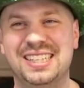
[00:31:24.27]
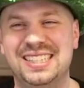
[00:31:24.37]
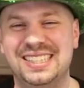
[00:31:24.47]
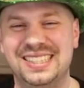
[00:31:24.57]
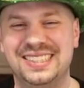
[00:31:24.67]

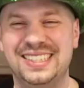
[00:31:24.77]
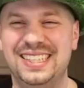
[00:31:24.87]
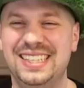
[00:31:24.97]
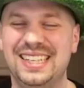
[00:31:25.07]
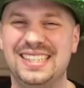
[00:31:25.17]

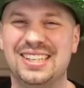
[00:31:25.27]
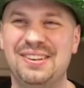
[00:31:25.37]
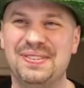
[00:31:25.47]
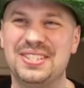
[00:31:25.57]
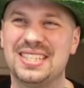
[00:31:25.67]
It's
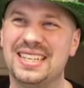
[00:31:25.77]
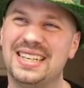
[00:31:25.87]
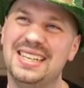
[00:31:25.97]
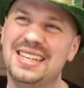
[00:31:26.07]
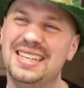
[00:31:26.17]
almost
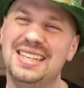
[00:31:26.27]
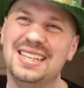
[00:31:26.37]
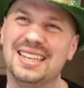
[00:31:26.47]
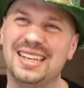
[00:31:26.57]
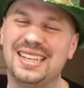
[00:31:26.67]
like
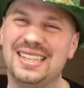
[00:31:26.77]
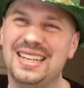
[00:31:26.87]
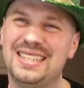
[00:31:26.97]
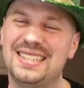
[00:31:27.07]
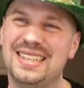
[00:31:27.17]

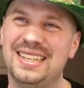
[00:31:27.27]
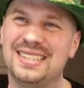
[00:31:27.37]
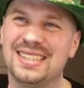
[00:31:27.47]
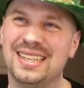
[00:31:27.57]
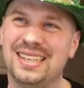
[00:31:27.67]

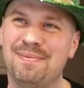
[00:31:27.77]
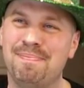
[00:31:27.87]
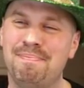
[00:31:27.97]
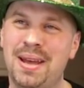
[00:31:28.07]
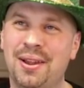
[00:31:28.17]
it's like it
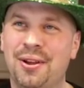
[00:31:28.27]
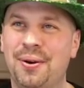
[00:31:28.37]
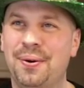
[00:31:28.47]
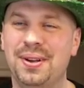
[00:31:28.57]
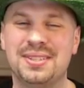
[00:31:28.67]

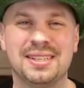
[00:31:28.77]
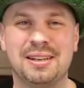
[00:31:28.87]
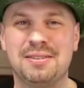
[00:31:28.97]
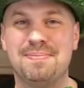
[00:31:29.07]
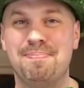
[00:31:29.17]
mellow. It's
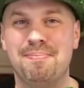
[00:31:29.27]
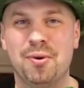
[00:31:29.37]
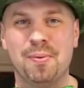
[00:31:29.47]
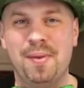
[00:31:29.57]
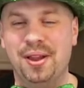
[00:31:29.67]
like it's
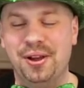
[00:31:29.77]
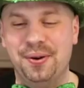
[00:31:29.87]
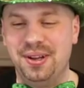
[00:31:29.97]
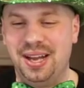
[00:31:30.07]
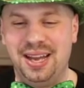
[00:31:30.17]
more
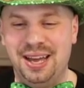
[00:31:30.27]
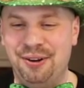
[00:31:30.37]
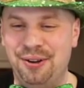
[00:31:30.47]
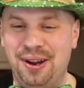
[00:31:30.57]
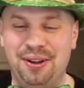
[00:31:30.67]
mellow. I
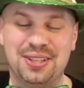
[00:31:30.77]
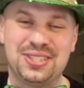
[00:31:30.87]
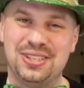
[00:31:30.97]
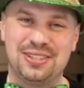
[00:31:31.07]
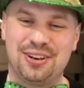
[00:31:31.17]
don't know how
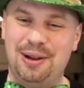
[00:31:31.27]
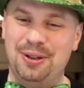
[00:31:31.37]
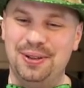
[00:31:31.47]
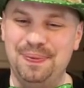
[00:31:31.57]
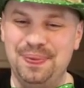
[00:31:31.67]
else to describe it.